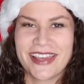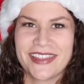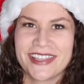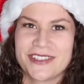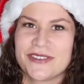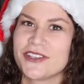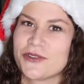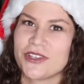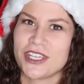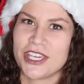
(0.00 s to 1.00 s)
I think this would
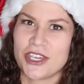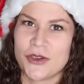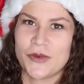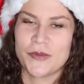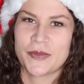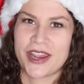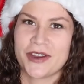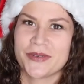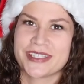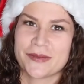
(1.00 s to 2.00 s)
look really cute
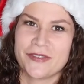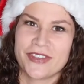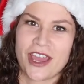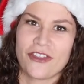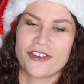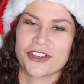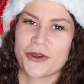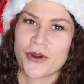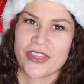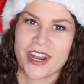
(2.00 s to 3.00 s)
paired with some of the other
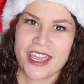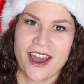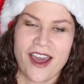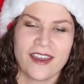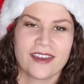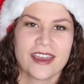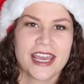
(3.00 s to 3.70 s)
decor that I got.